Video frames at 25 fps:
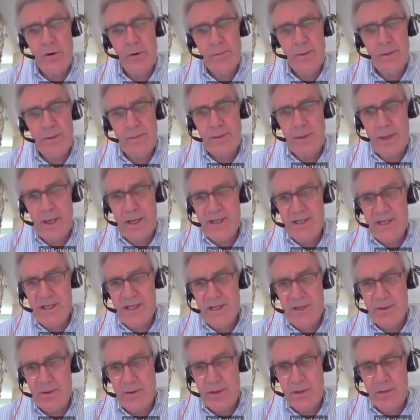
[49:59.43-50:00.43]
open
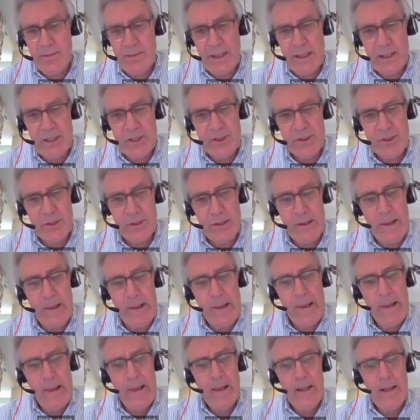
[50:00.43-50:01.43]
process automation.
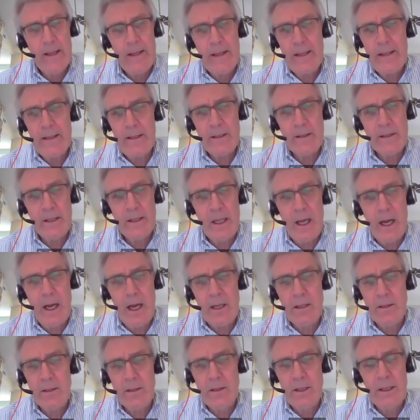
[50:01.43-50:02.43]
And
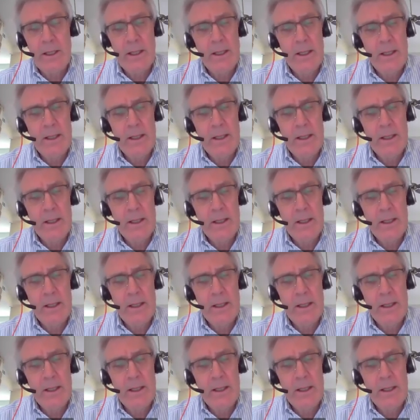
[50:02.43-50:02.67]
I'll,